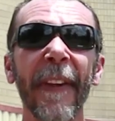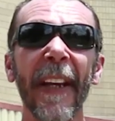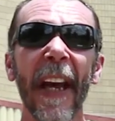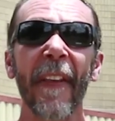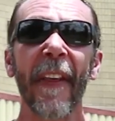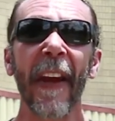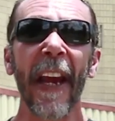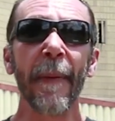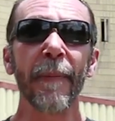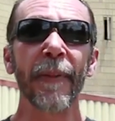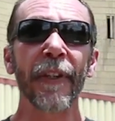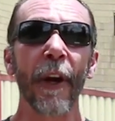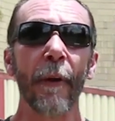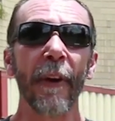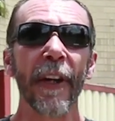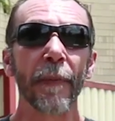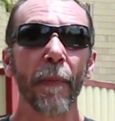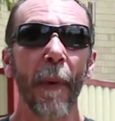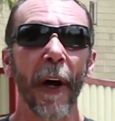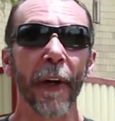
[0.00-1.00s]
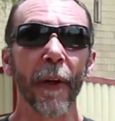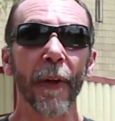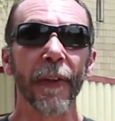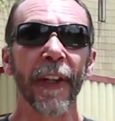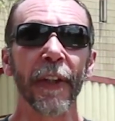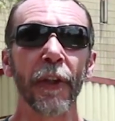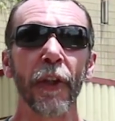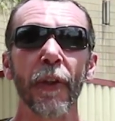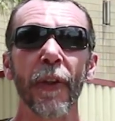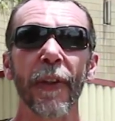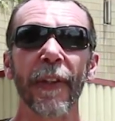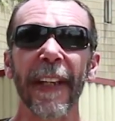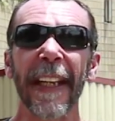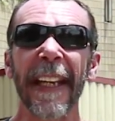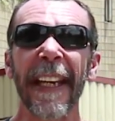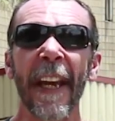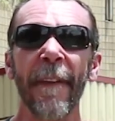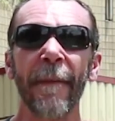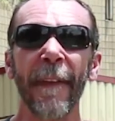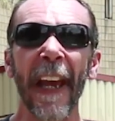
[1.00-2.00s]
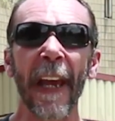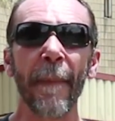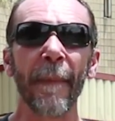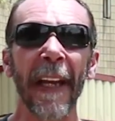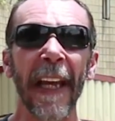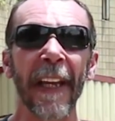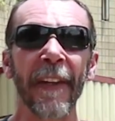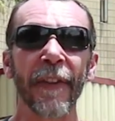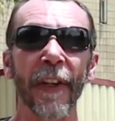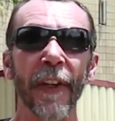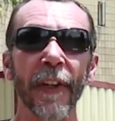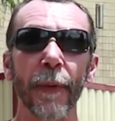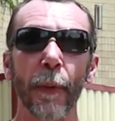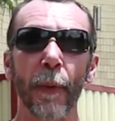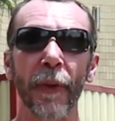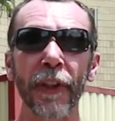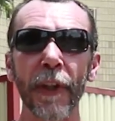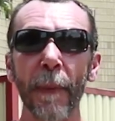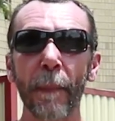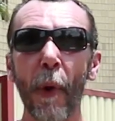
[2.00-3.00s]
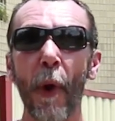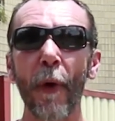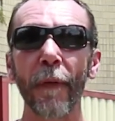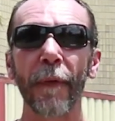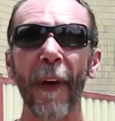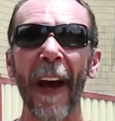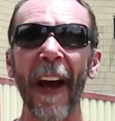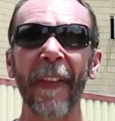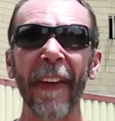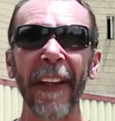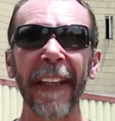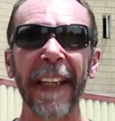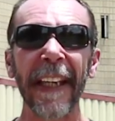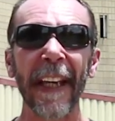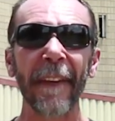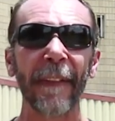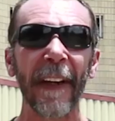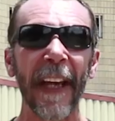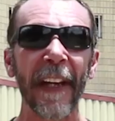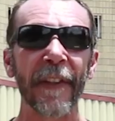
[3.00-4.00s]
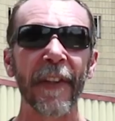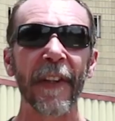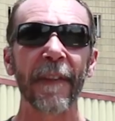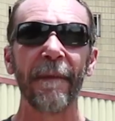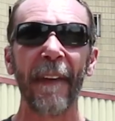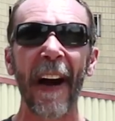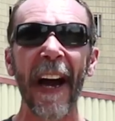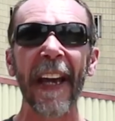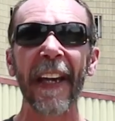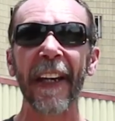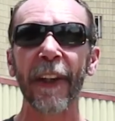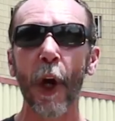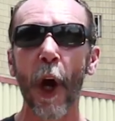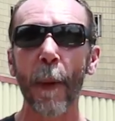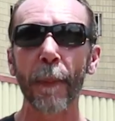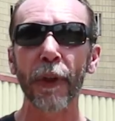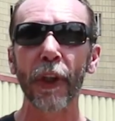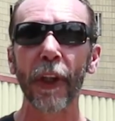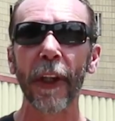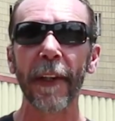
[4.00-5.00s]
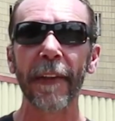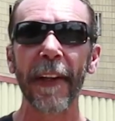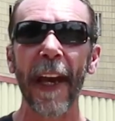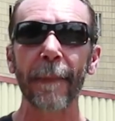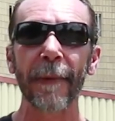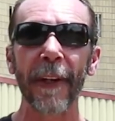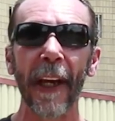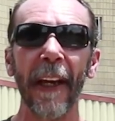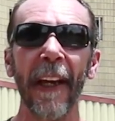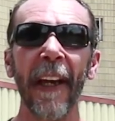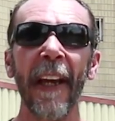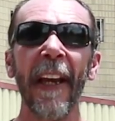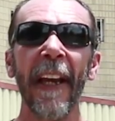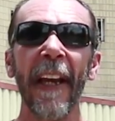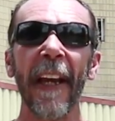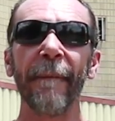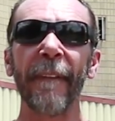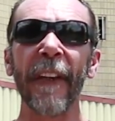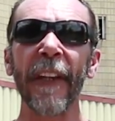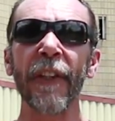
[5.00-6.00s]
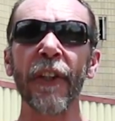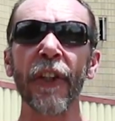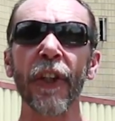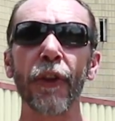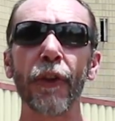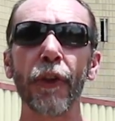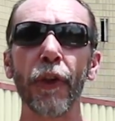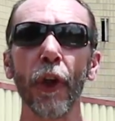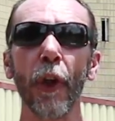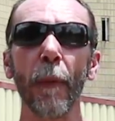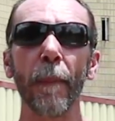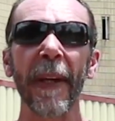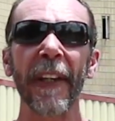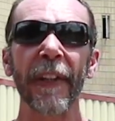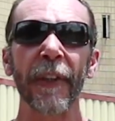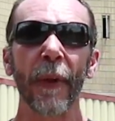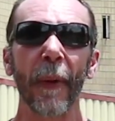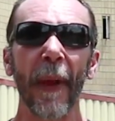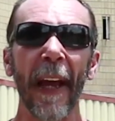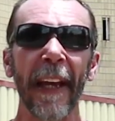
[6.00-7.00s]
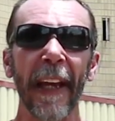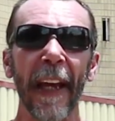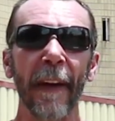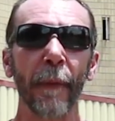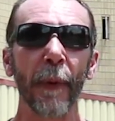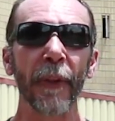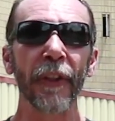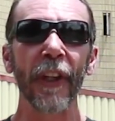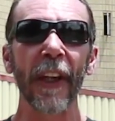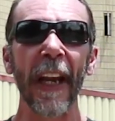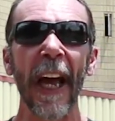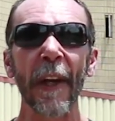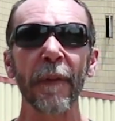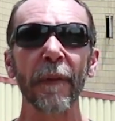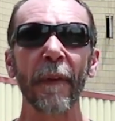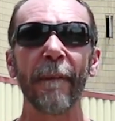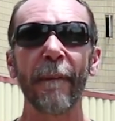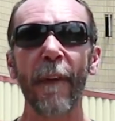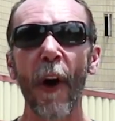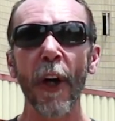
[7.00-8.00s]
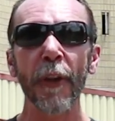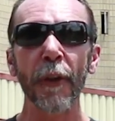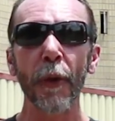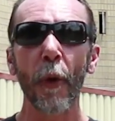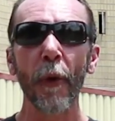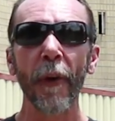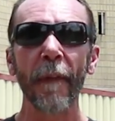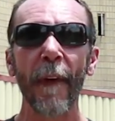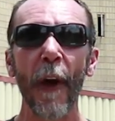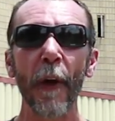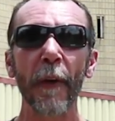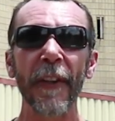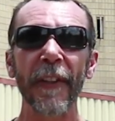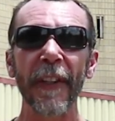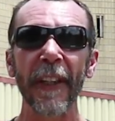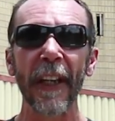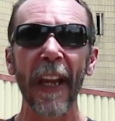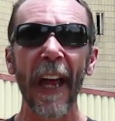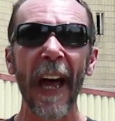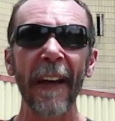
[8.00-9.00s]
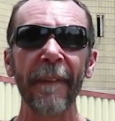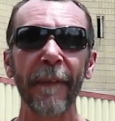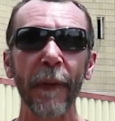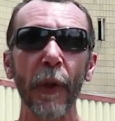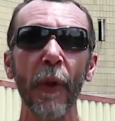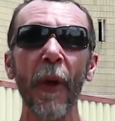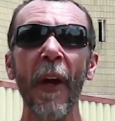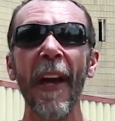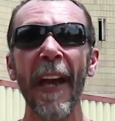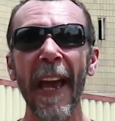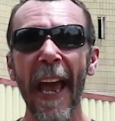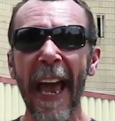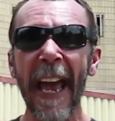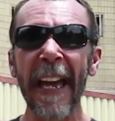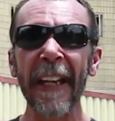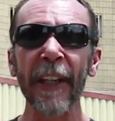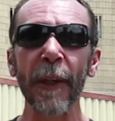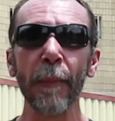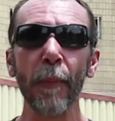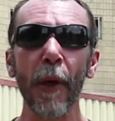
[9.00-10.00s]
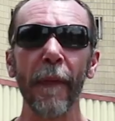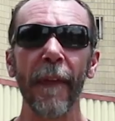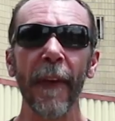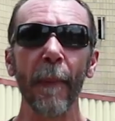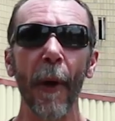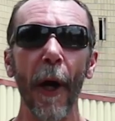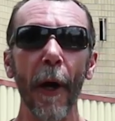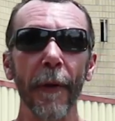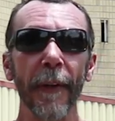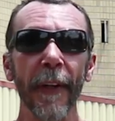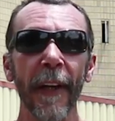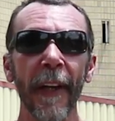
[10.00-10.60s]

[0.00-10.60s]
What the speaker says: the other M series models, it uses EFM lenses with support for other EF lenses via an optional adapter. It features dual pixel AF, which allows for fast autofocus in live view and in movie mode.